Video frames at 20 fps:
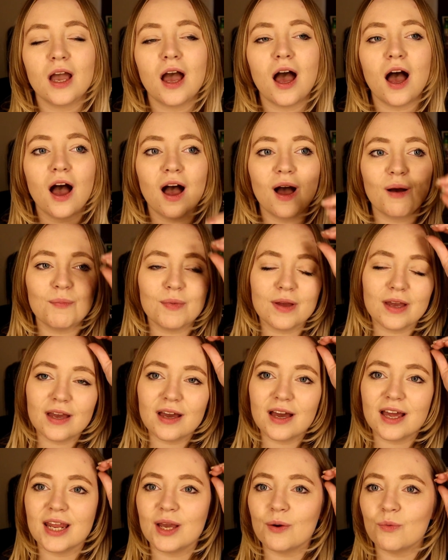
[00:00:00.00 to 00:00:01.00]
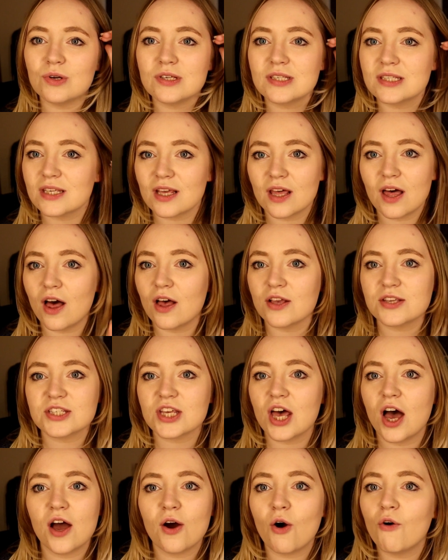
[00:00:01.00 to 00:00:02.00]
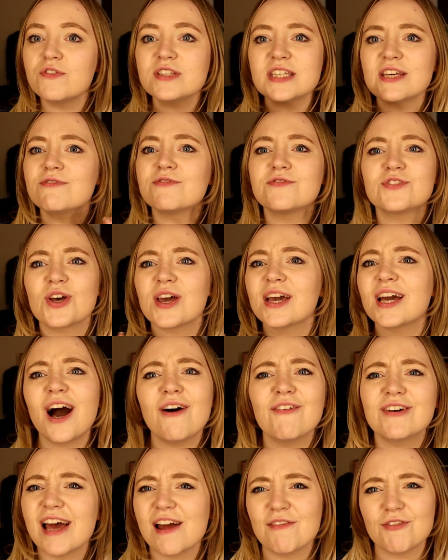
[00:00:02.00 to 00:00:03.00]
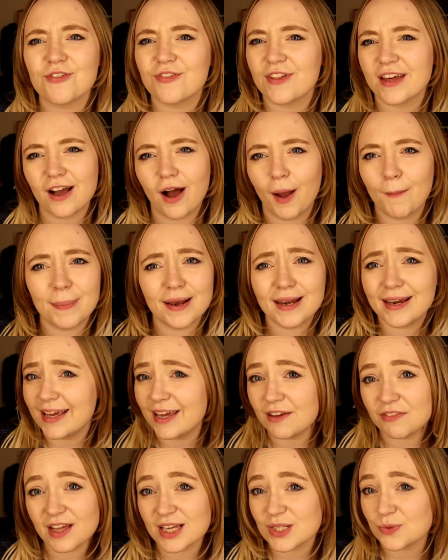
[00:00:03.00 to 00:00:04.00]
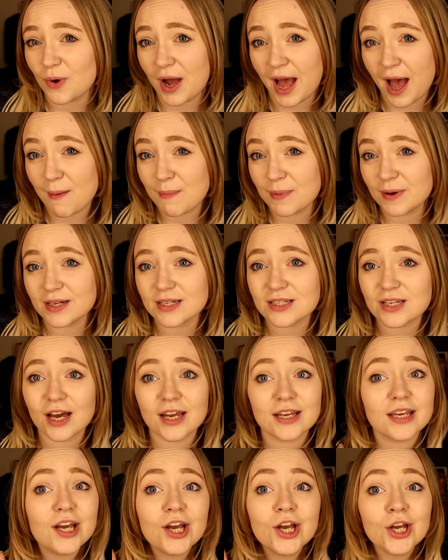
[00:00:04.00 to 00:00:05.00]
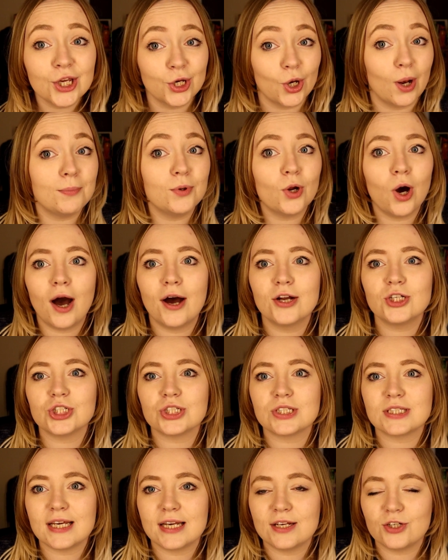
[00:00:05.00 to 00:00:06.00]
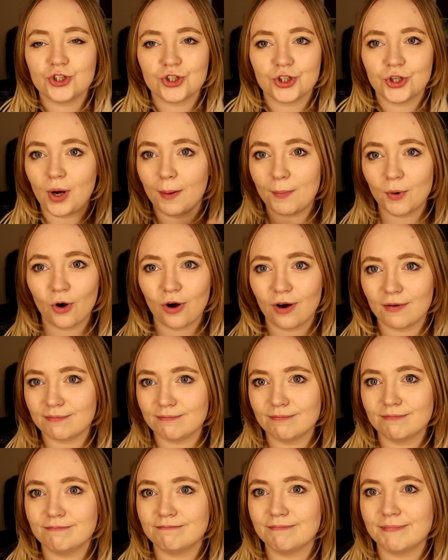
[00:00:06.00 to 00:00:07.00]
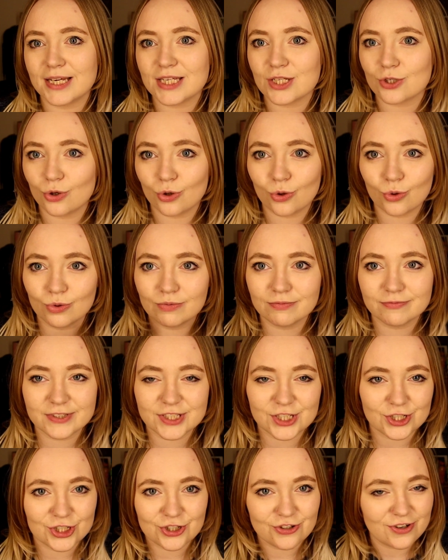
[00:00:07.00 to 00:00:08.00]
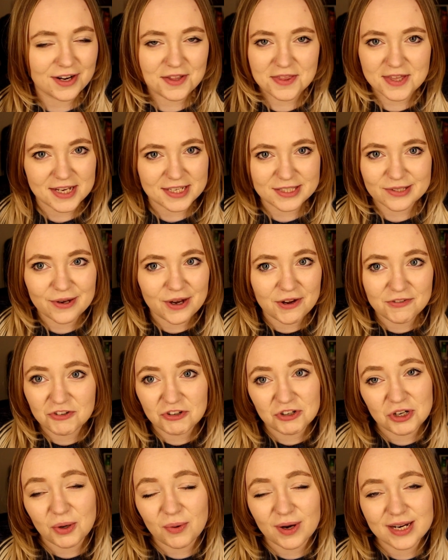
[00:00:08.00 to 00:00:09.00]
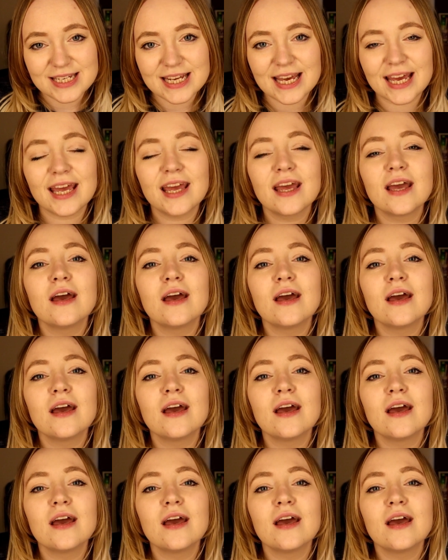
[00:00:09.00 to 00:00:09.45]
And it was obviously, so it covered everything. I believe that's what happened. I'm not 100% true. I'm not a medical physician or anything, so I've got no idea.